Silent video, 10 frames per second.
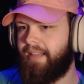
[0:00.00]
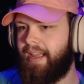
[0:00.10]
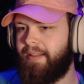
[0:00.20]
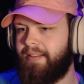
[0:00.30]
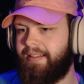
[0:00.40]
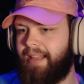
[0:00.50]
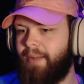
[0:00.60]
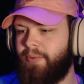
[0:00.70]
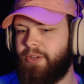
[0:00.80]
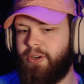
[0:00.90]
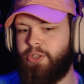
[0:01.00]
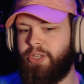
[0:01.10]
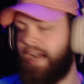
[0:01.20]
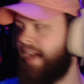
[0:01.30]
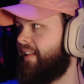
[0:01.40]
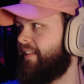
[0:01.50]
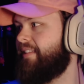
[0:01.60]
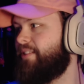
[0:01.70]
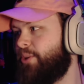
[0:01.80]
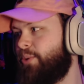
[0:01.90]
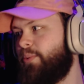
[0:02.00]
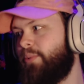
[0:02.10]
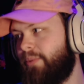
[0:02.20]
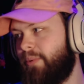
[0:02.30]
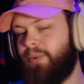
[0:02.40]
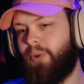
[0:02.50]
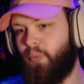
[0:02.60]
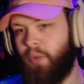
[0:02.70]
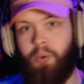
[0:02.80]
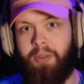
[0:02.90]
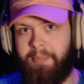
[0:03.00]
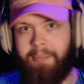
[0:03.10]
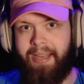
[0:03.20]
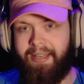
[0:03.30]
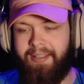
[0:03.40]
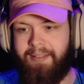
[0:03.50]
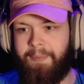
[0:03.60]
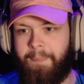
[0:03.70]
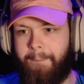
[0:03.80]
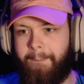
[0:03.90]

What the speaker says: That was her shot. To reel them back in.